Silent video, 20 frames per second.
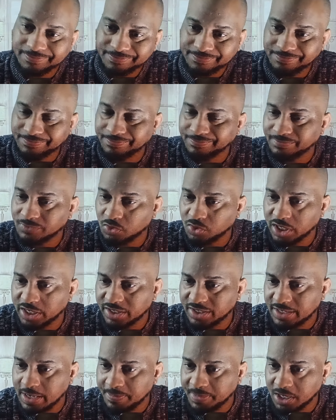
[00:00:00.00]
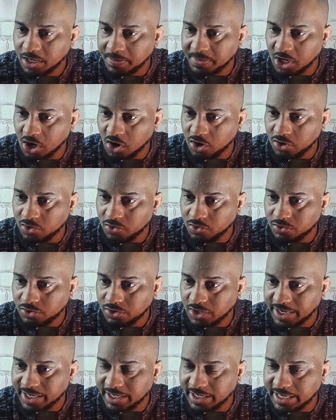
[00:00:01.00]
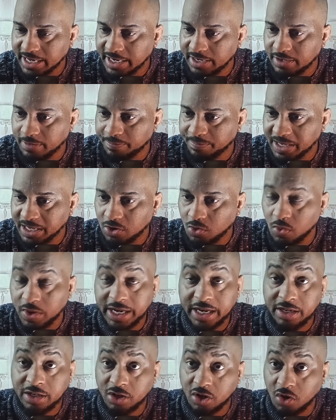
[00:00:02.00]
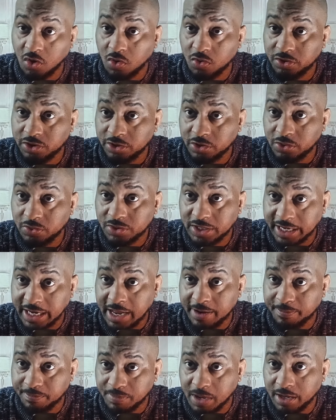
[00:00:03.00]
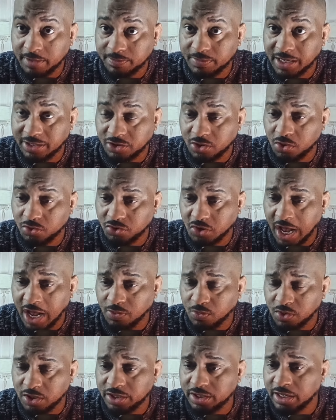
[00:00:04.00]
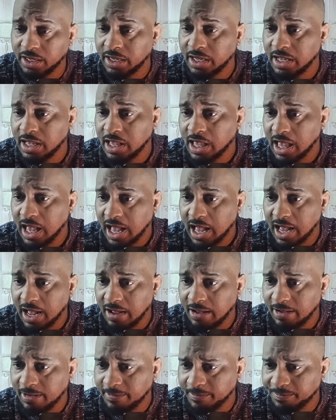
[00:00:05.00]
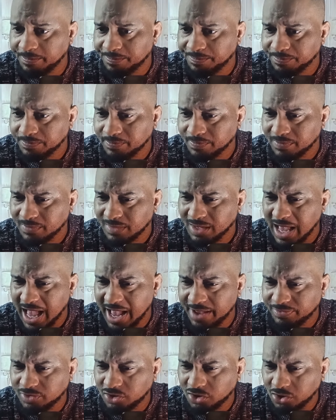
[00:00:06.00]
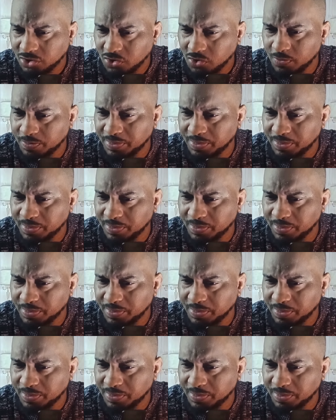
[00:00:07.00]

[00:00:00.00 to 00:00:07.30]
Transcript: we're going to skip a couple of articles so I can get into Bitcoin and the gold news like I told you I would. I have two